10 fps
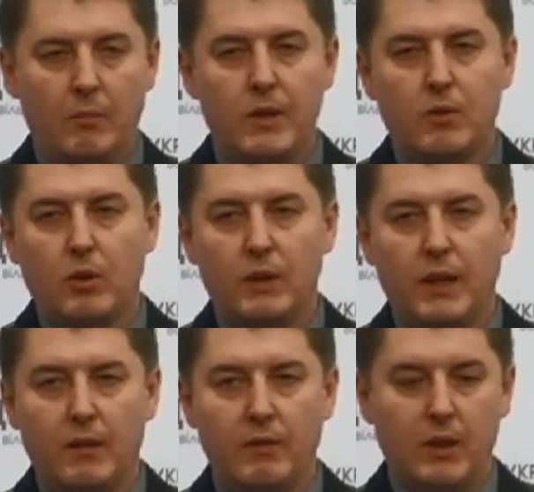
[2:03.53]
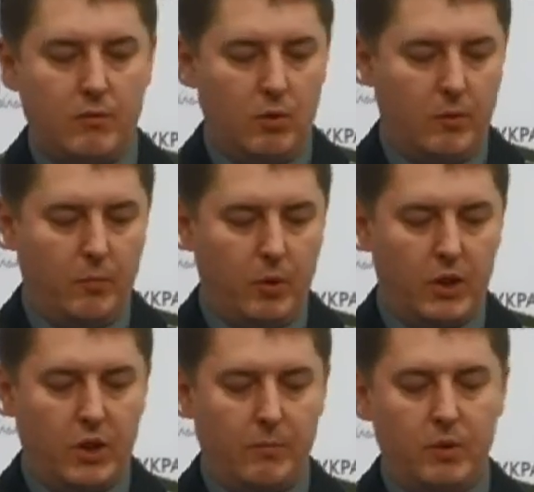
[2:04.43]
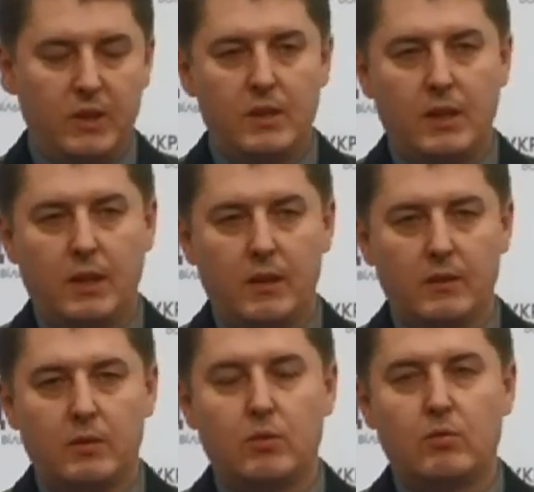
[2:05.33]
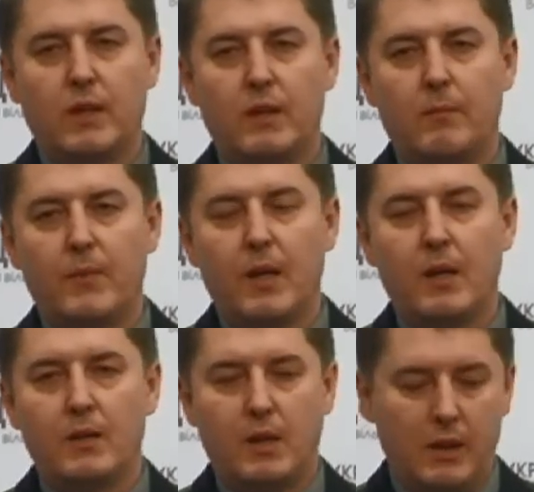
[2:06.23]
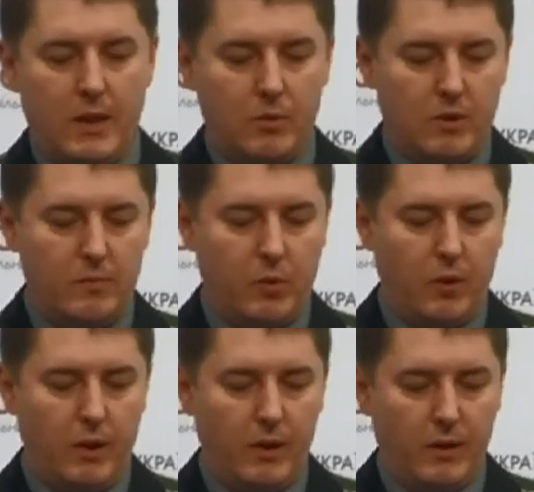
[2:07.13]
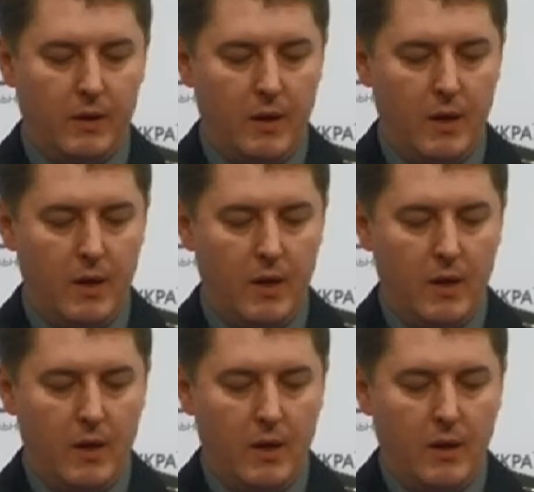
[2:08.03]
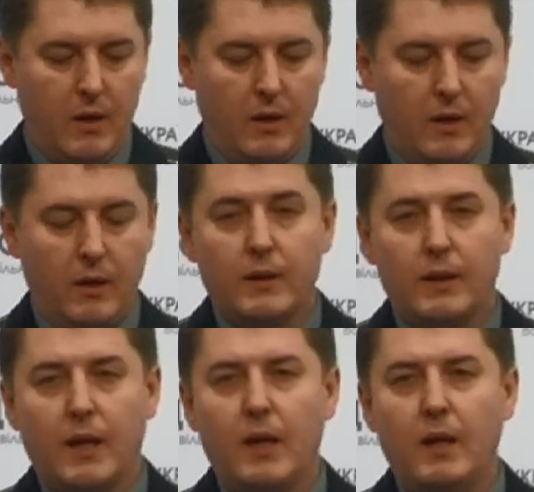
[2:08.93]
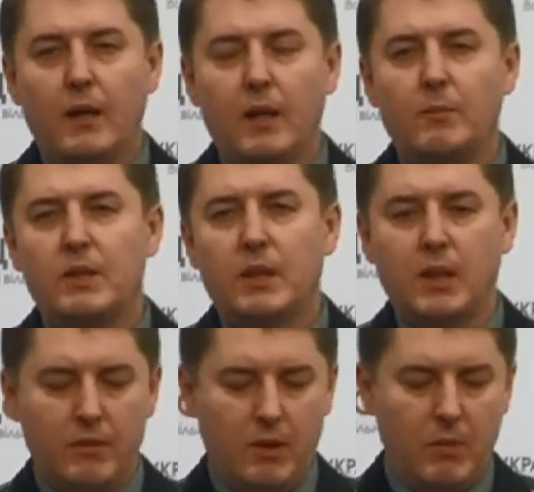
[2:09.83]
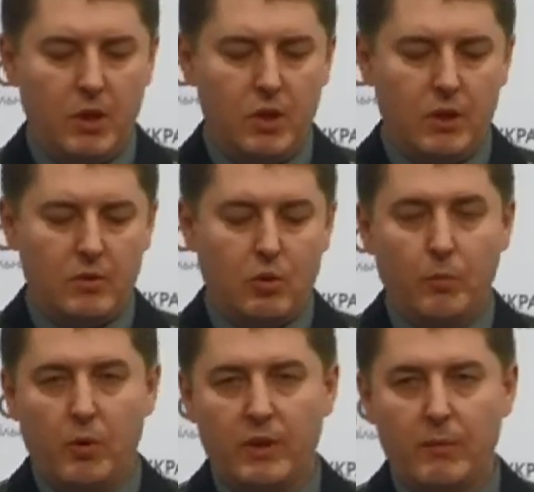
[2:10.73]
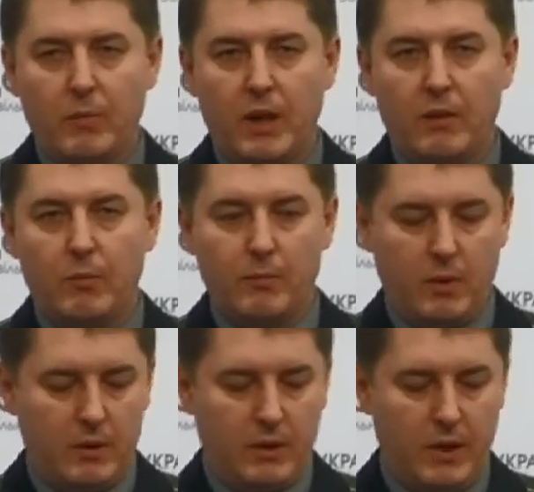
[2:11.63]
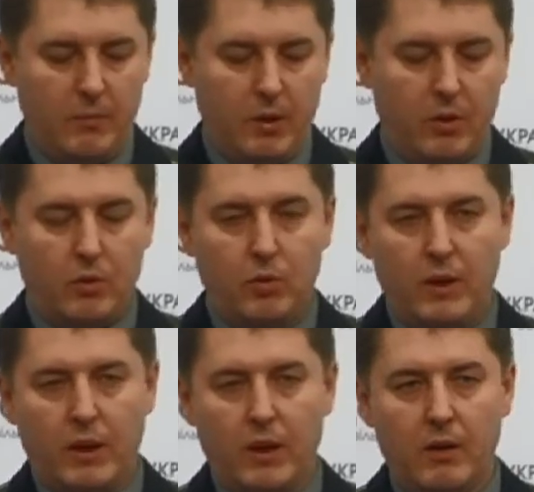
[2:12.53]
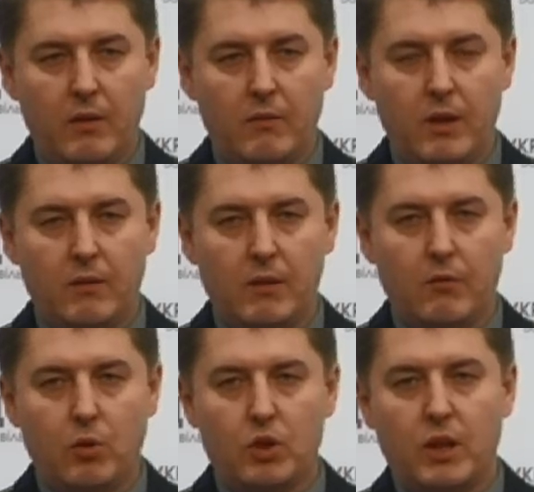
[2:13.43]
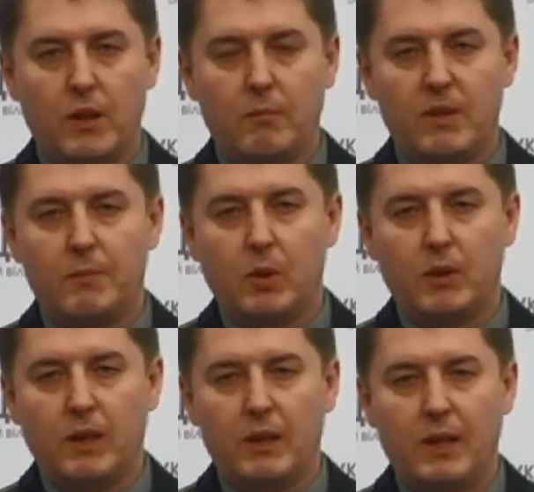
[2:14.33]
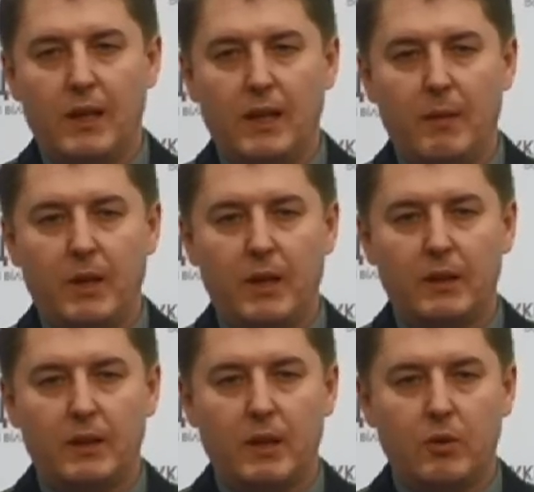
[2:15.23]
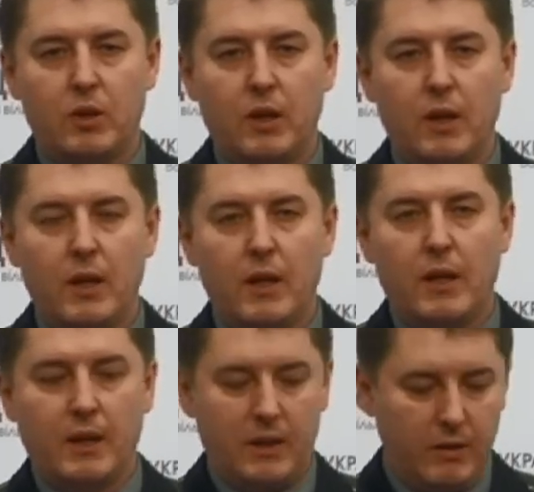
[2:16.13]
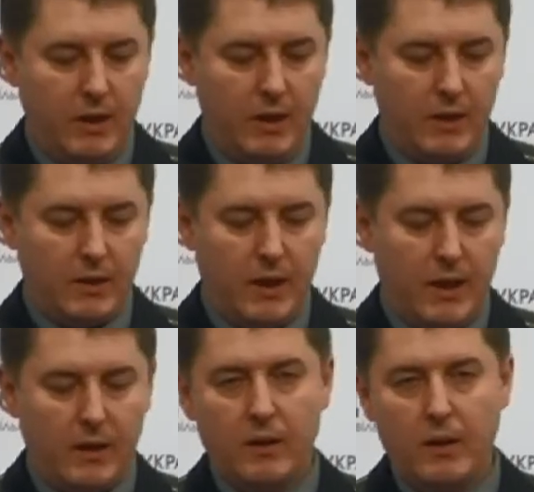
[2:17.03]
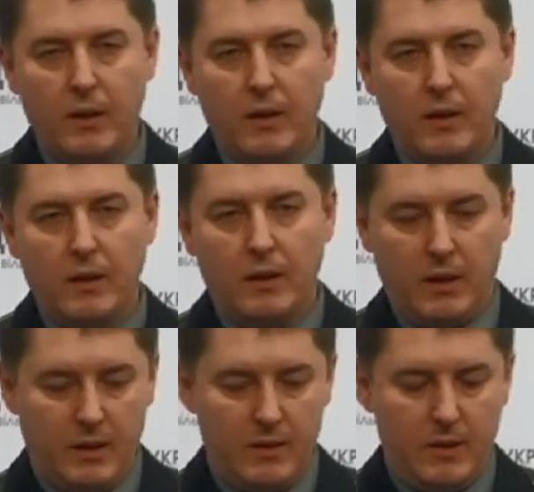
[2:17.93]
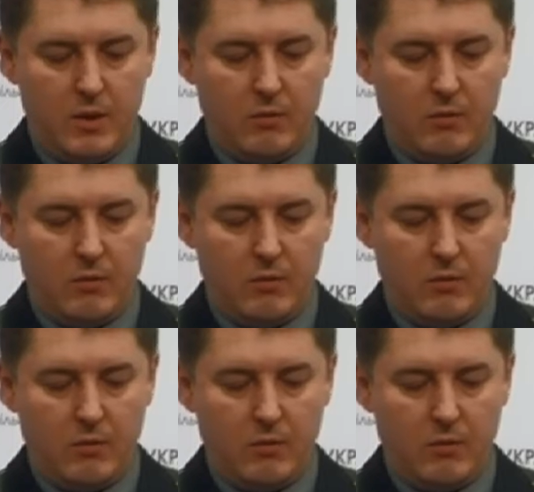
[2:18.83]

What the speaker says: where the militants delivered precision fire using small arms. And at the administrative border with the occupied Crimea, our border guards found air drone and also jet plane